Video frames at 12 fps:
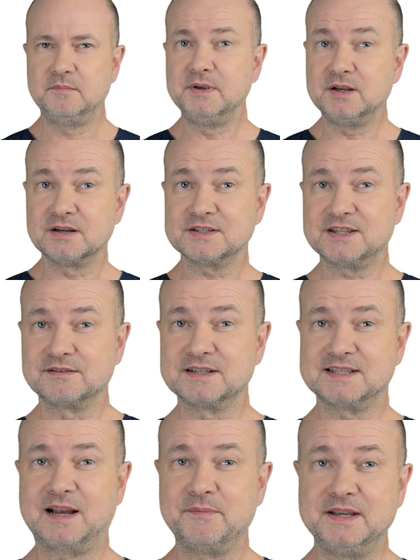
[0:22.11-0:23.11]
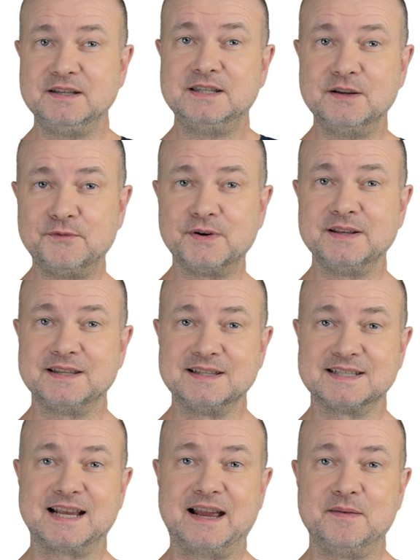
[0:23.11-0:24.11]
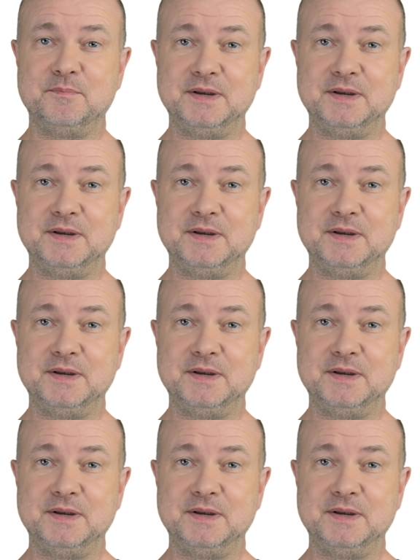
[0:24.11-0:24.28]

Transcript: Because there is something different inside the